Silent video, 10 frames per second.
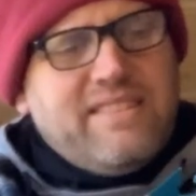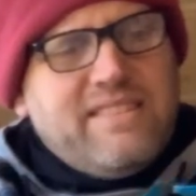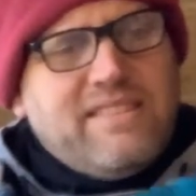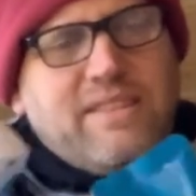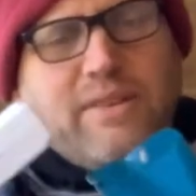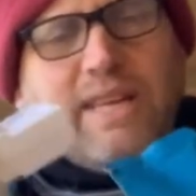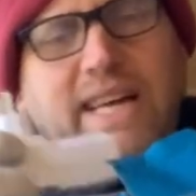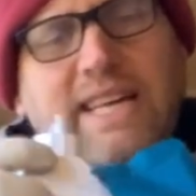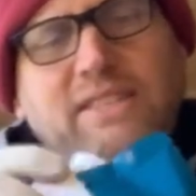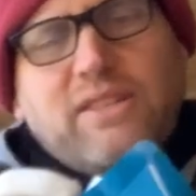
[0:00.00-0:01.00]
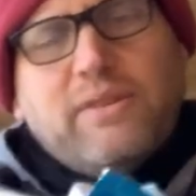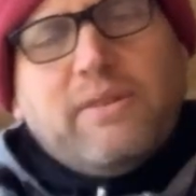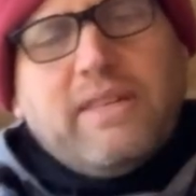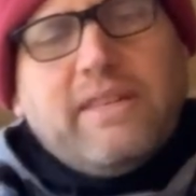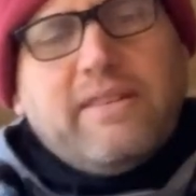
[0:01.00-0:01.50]
So yeah,
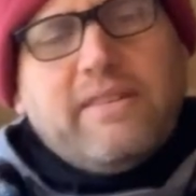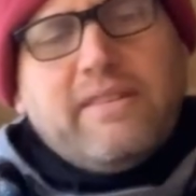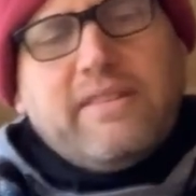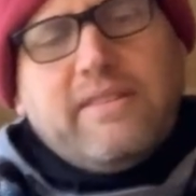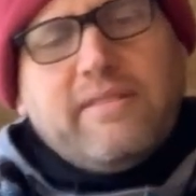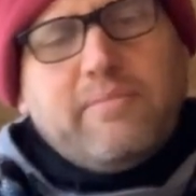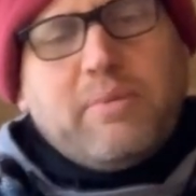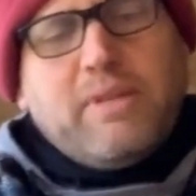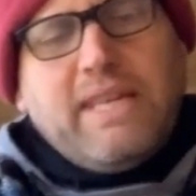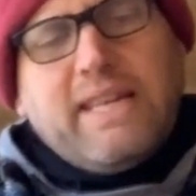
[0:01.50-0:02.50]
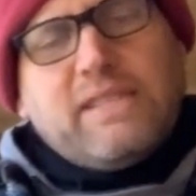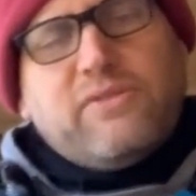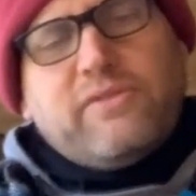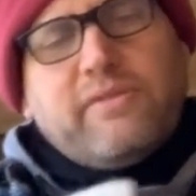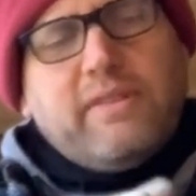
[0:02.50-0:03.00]

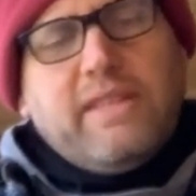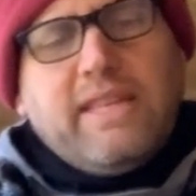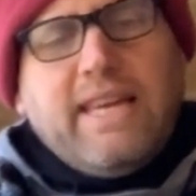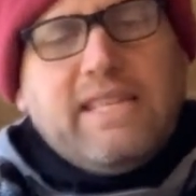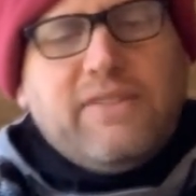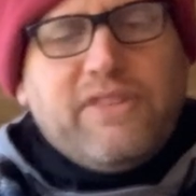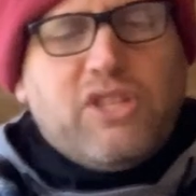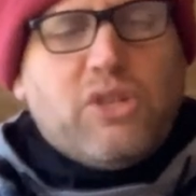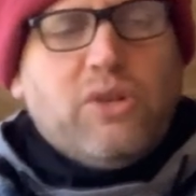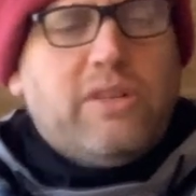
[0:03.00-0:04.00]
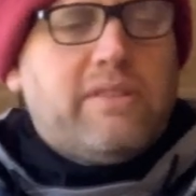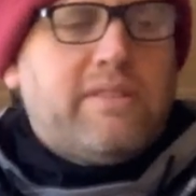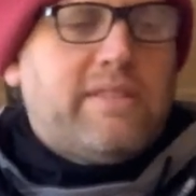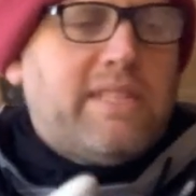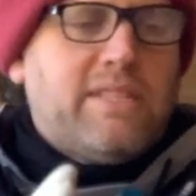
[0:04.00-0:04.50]
protects in the case of a short.
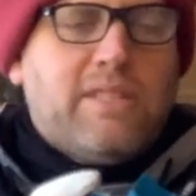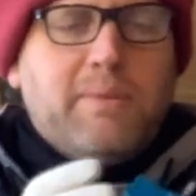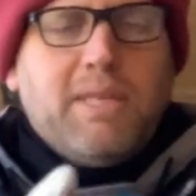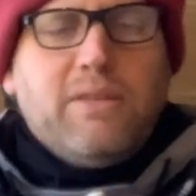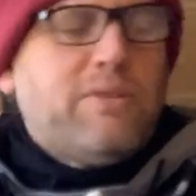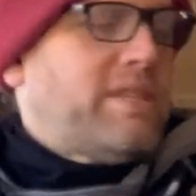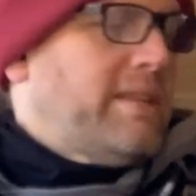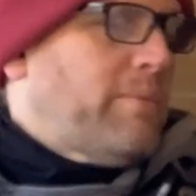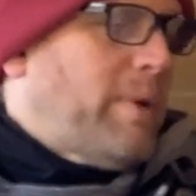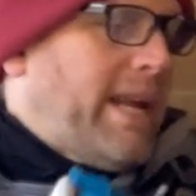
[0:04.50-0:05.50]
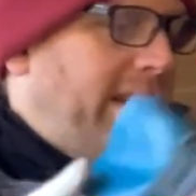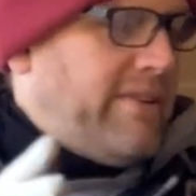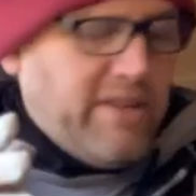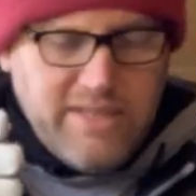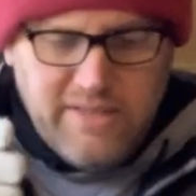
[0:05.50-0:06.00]
Says to be used in wet
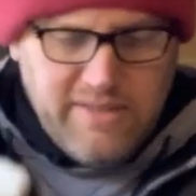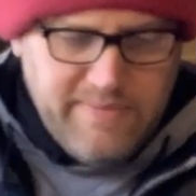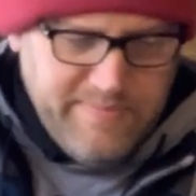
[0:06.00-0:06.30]
areas.